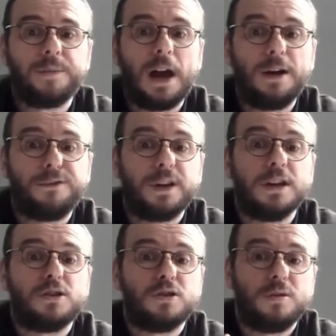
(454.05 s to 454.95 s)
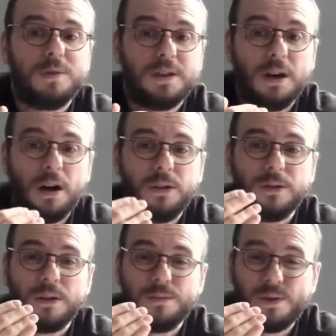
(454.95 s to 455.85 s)
I think it should be done
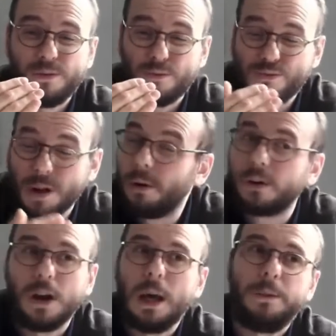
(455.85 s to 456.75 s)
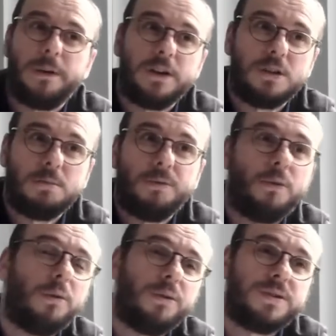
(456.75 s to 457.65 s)
with a real collaboration with
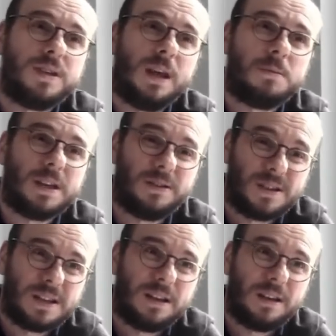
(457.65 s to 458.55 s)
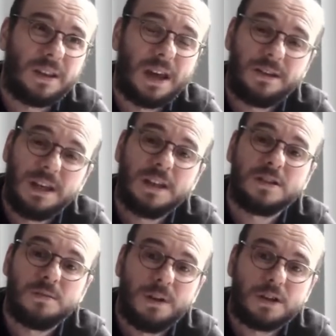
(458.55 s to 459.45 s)
all the teams, understanding their needs
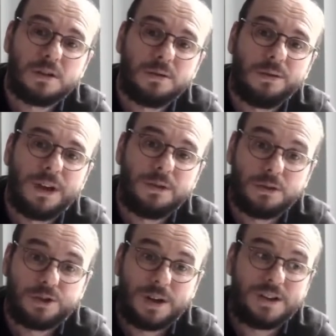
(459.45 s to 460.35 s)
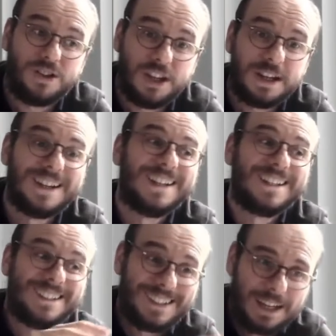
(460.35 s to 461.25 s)
to make sure that your strategy
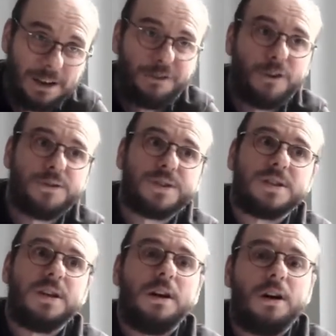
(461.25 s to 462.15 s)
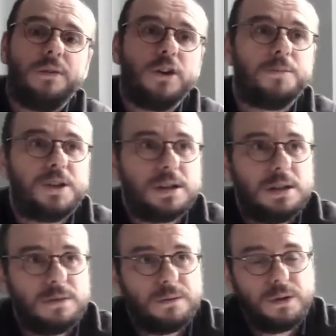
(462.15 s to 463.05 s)
delivers on the
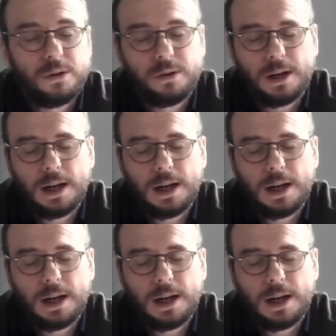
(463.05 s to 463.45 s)
objectives of your